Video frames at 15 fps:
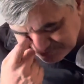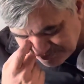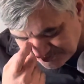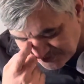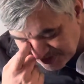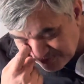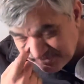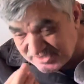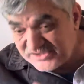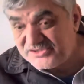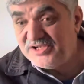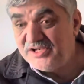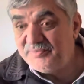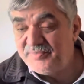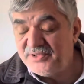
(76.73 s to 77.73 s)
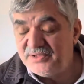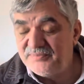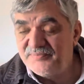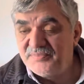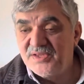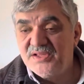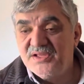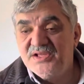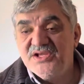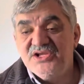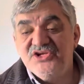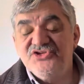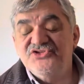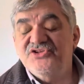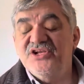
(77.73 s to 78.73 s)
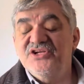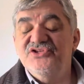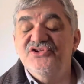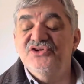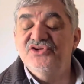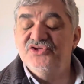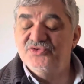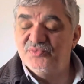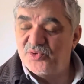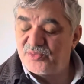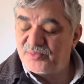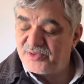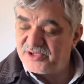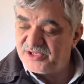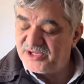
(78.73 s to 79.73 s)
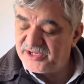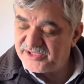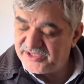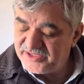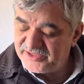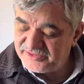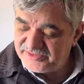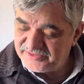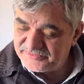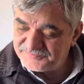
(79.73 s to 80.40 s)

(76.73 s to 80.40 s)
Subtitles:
When he's sleeping, he's scratching his whole body like anything.